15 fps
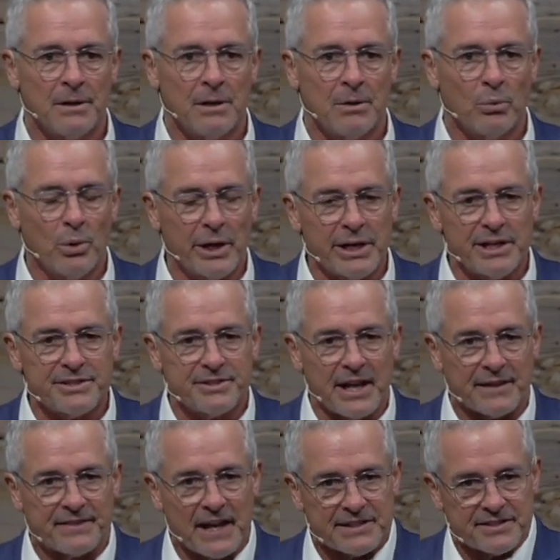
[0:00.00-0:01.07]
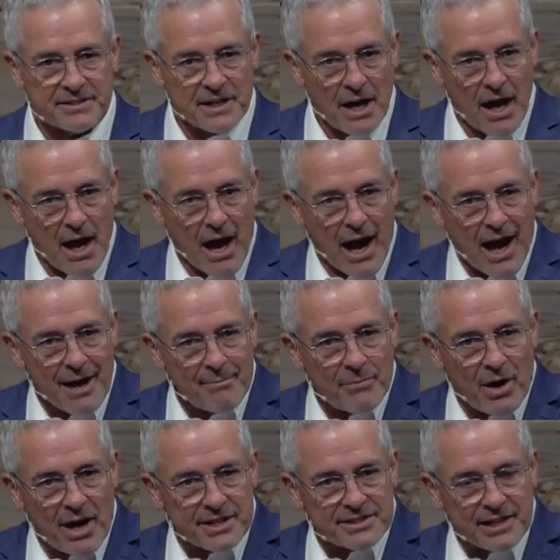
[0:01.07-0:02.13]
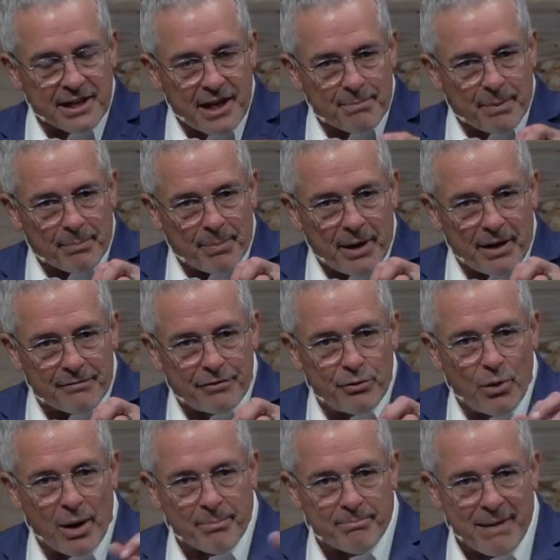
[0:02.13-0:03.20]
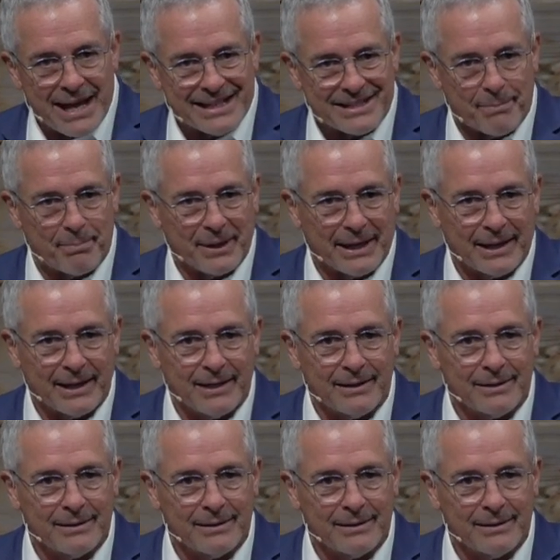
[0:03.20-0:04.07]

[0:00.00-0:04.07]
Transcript: What is that? That's I'm rising up above who I'm made to be,